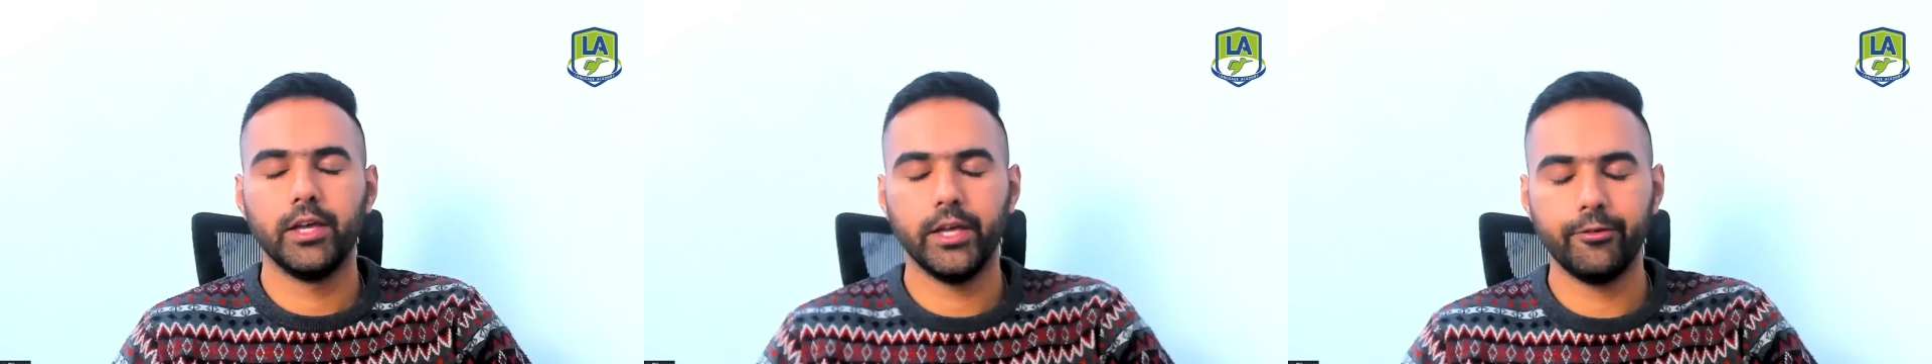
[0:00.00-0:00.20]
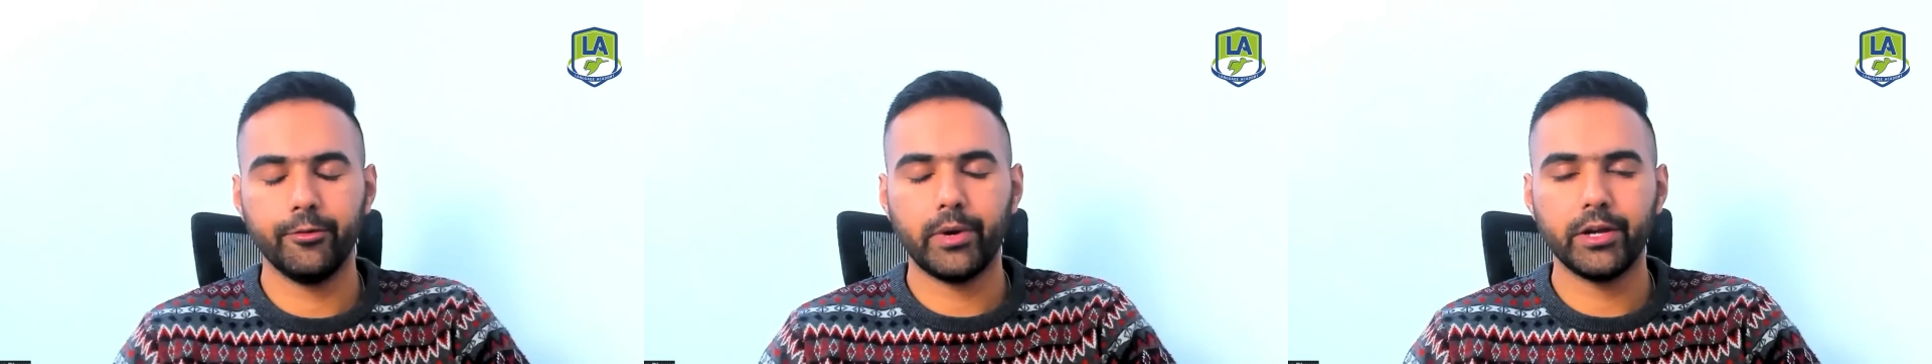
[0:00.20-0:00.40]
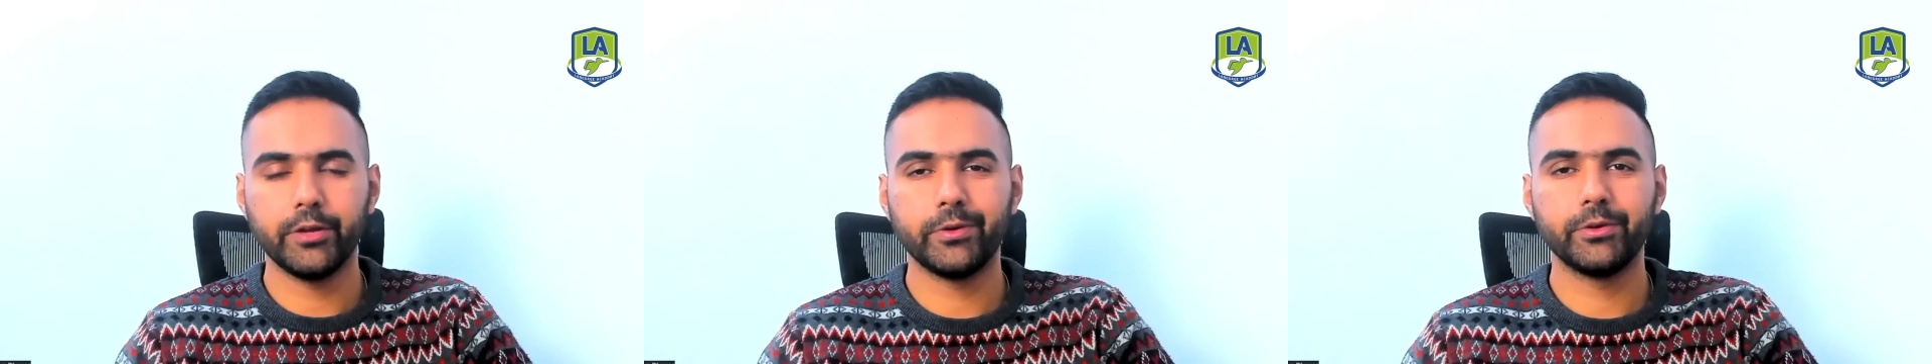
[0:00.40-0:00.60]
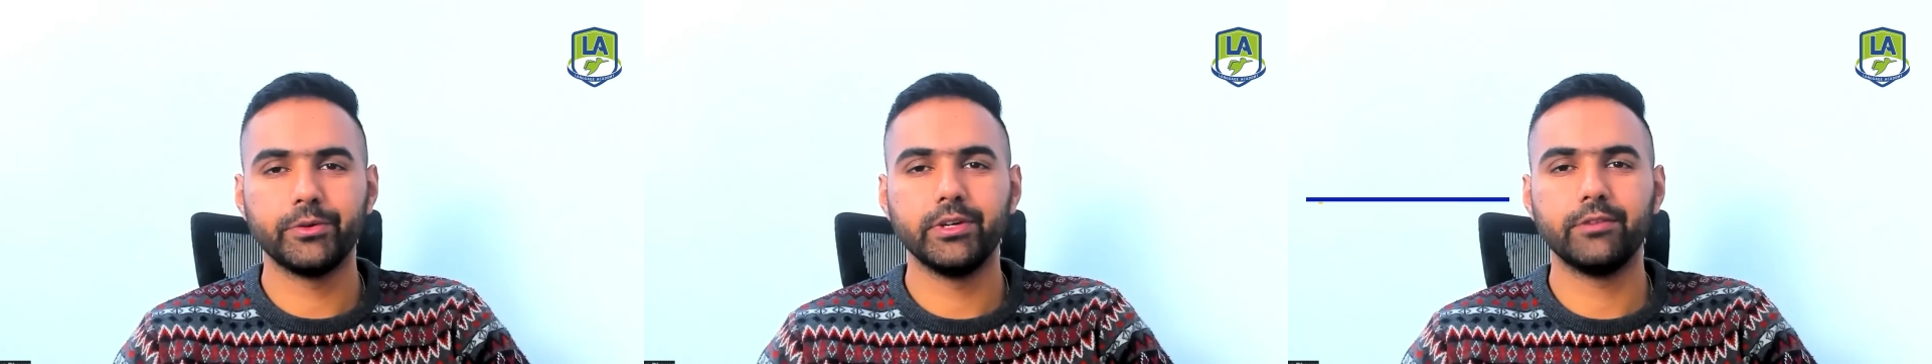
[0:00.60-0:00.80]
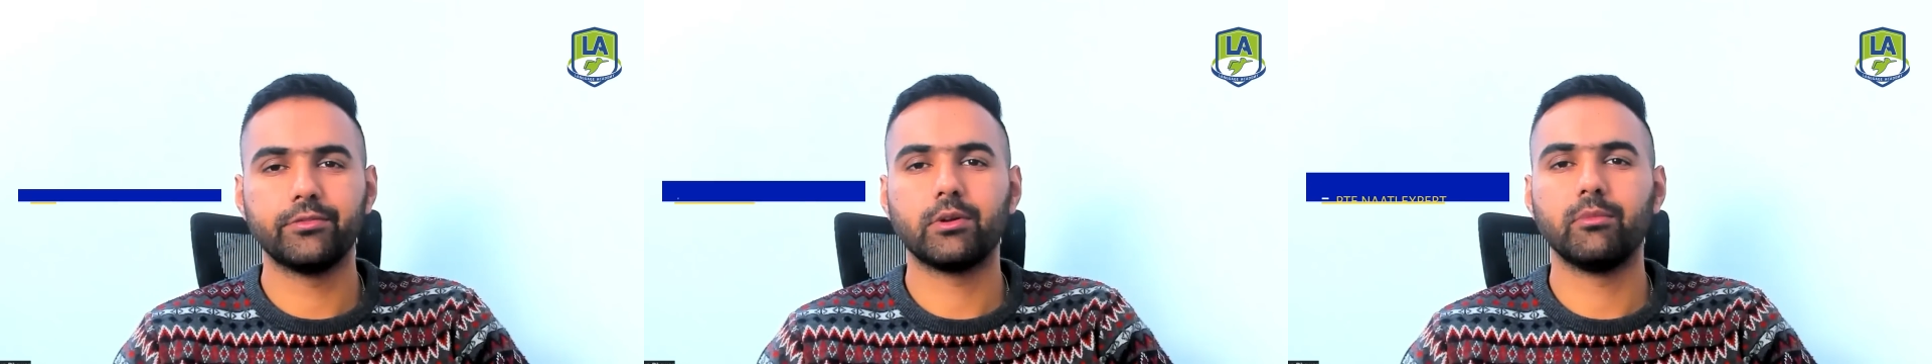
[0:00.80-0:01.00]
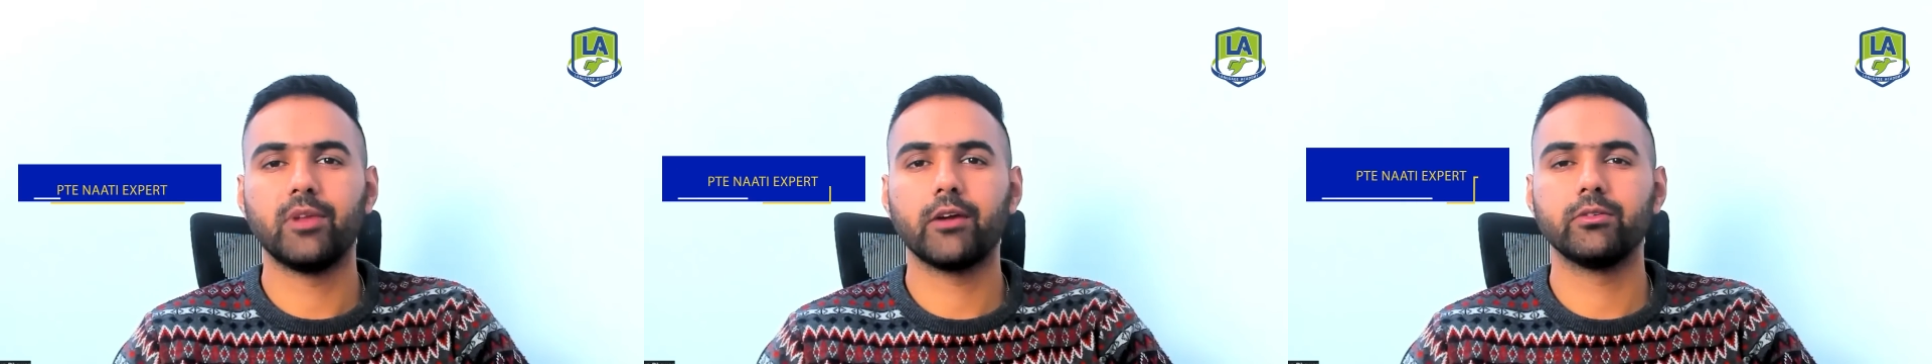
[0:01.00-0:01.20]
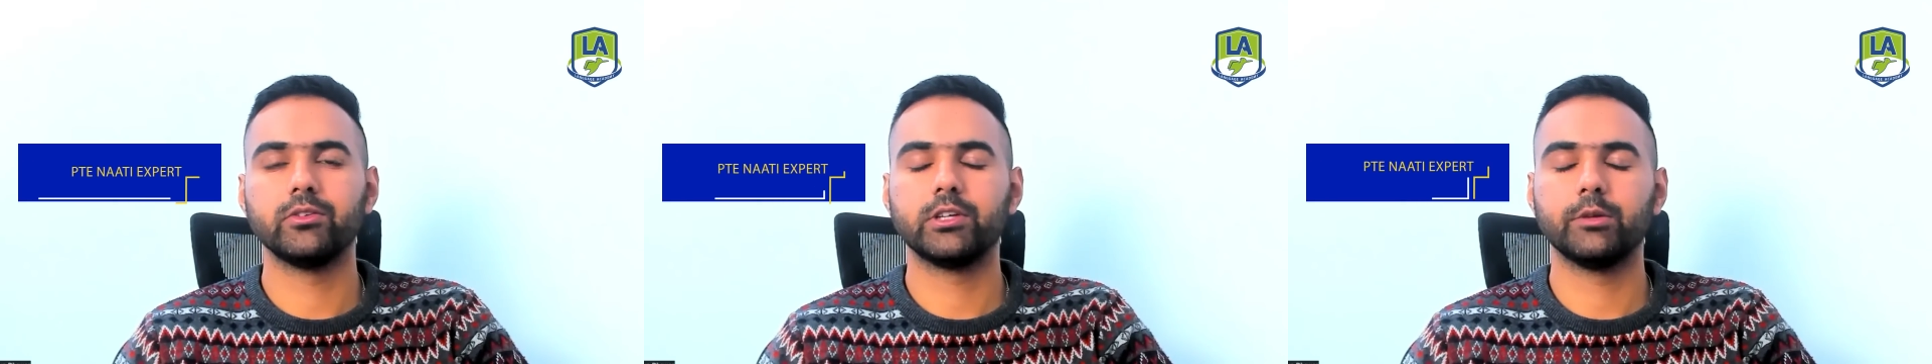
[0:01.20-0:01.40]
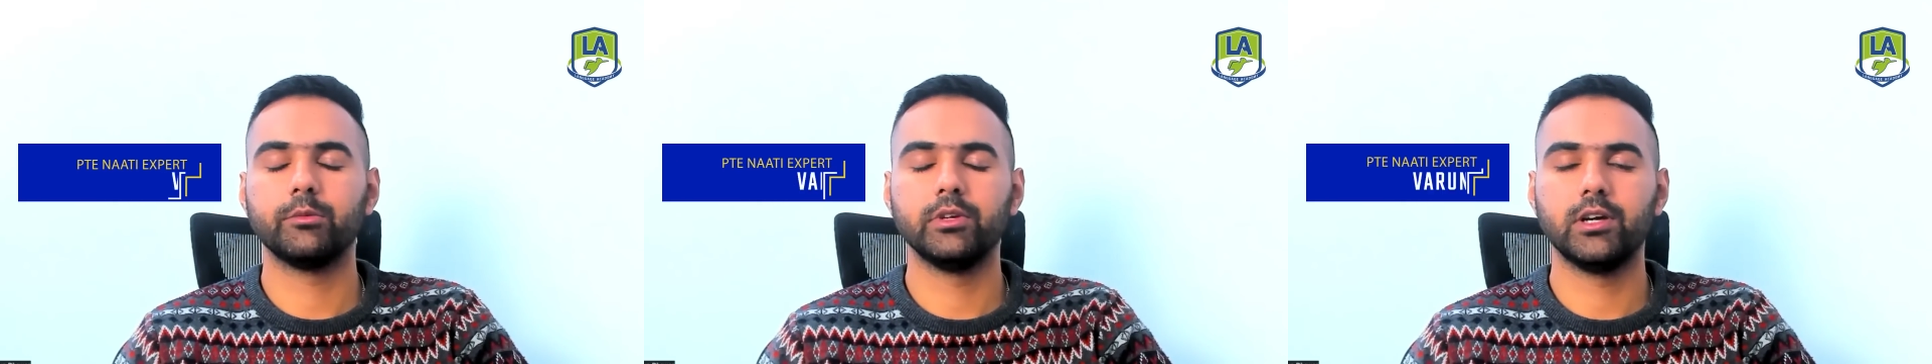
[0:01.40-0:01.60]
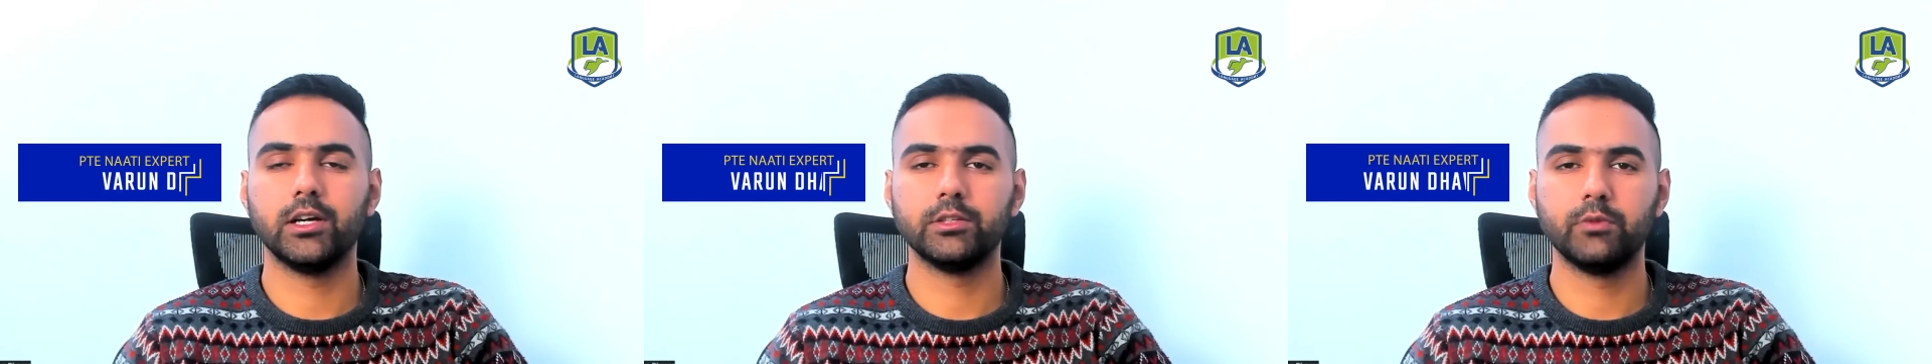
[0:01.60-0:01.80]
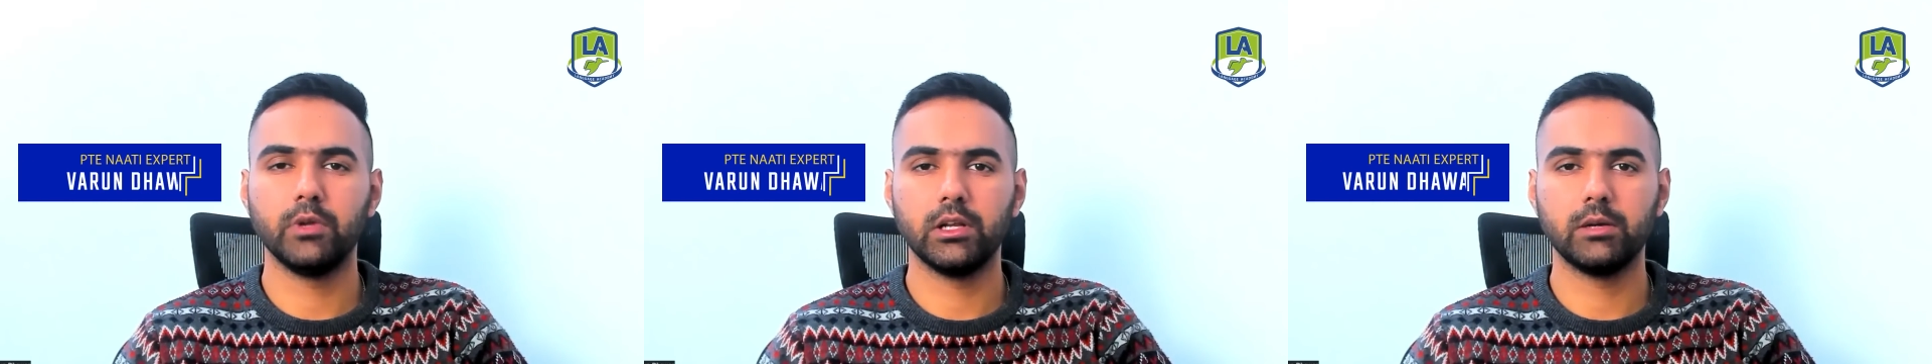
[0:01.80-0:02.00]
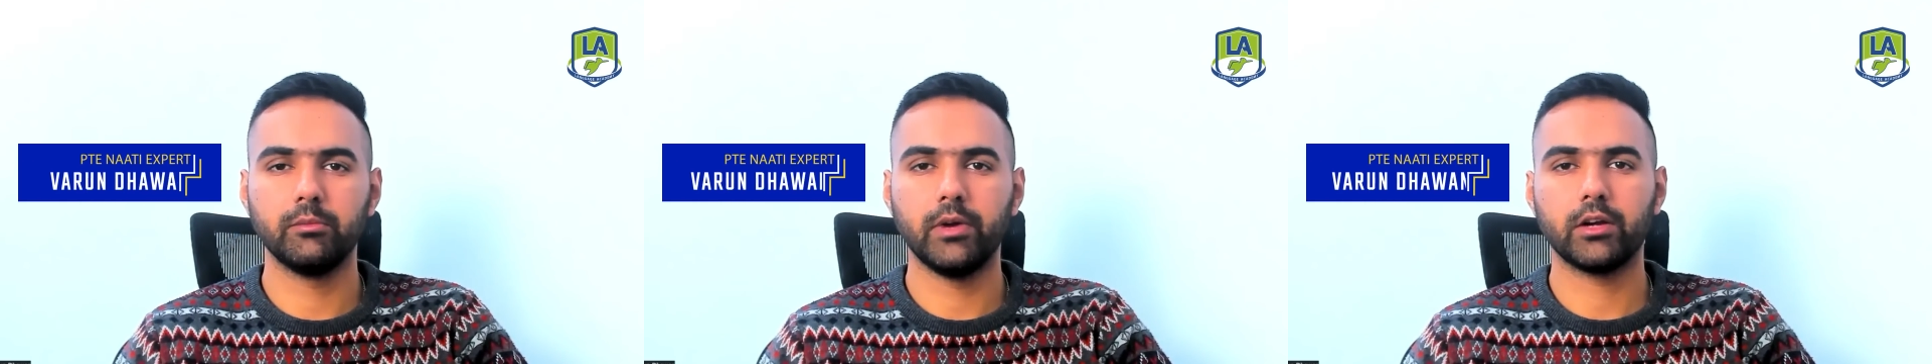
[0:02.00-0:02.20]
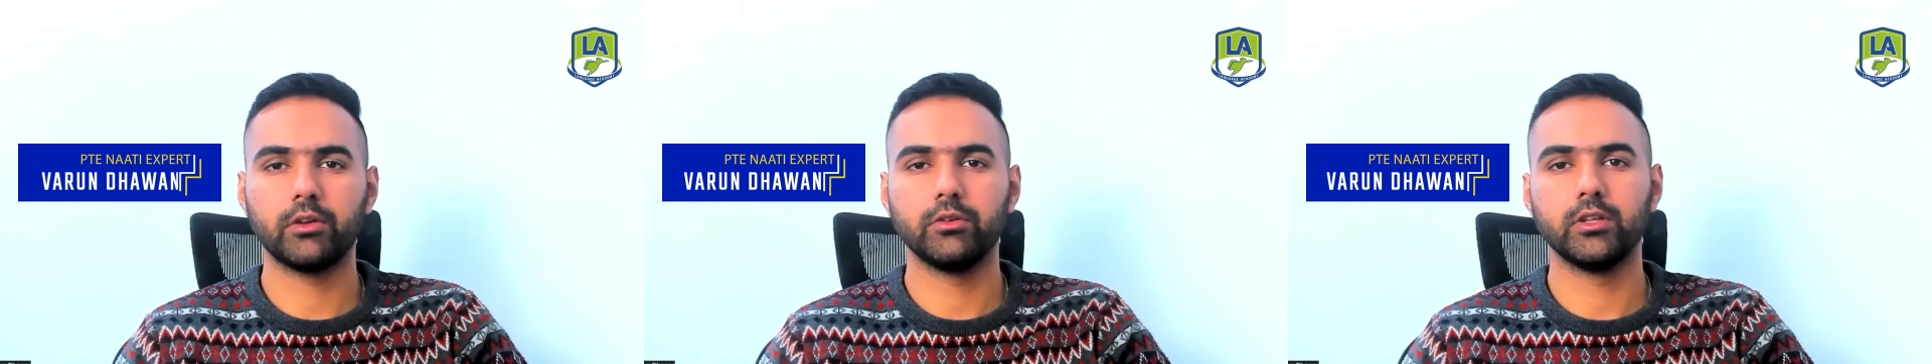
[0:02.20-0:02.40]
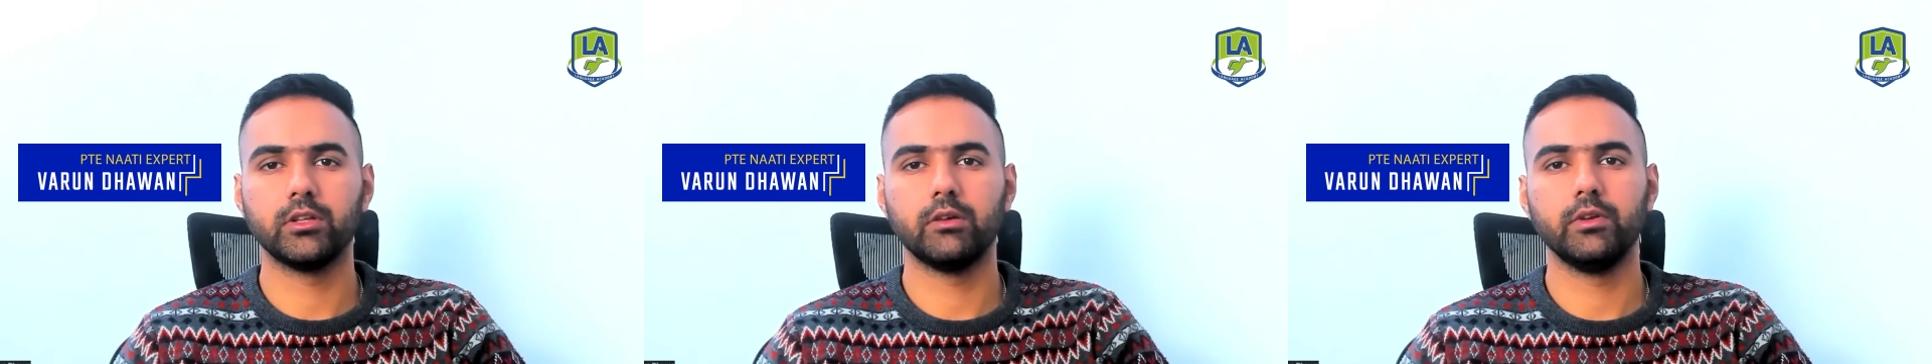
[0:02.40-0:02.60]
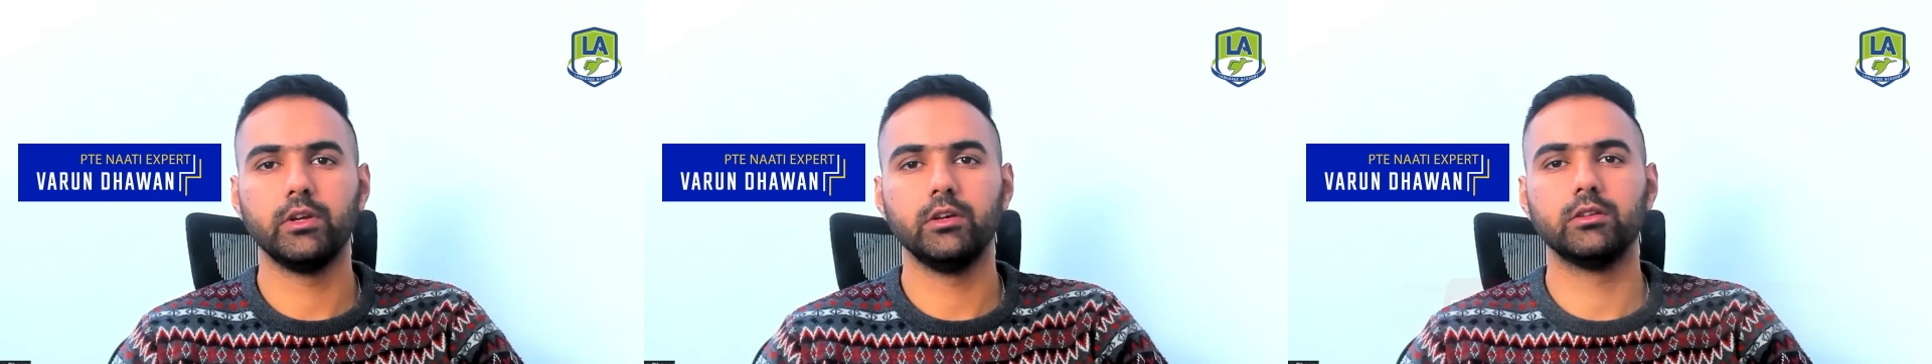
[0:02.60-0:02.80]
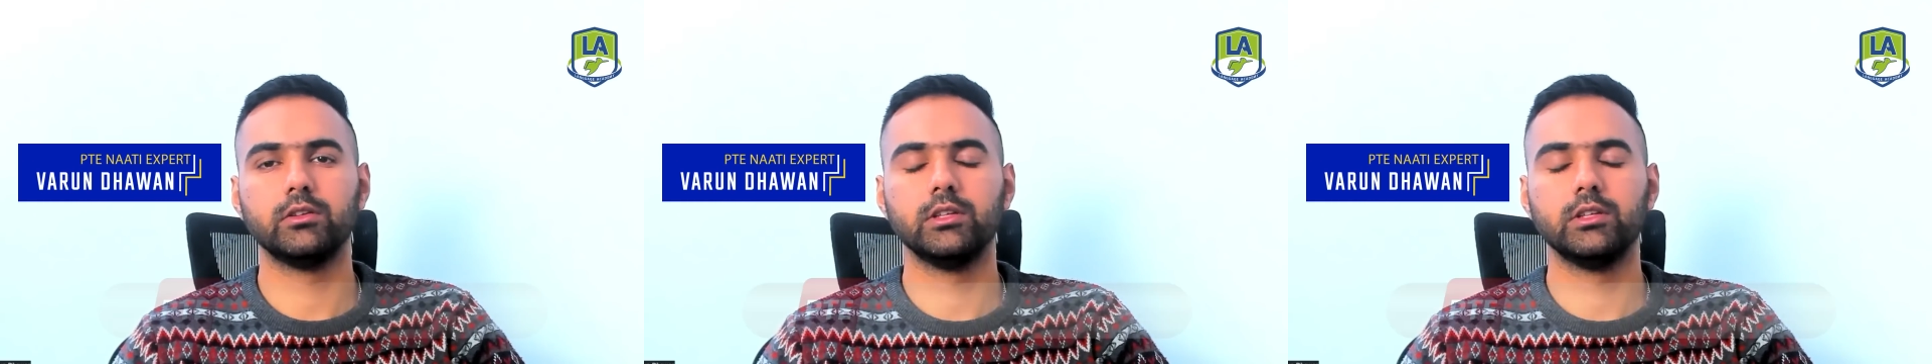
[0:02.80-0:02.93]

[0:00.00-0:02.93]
Hey everybody, Varun here from Language Academy. Guys, welcome back to another video.